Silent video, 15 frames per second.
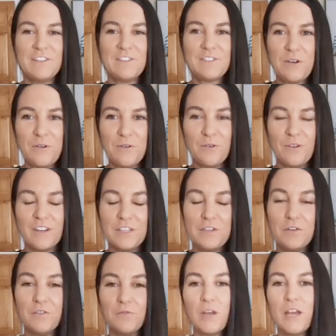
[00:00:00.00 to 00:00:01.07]
So
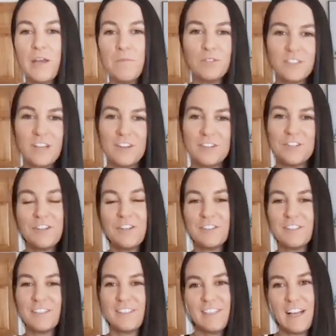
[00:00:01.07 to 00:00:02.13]
and we'll touch on your
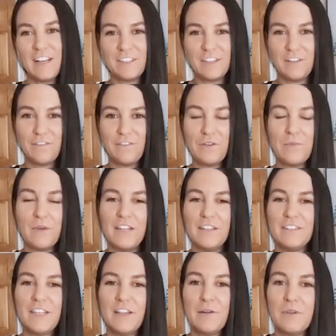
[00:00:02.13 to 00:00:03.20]
success in a few
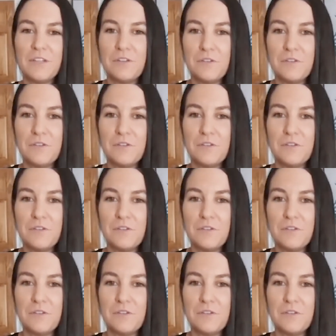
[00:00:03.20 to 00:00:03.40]
minutes here, but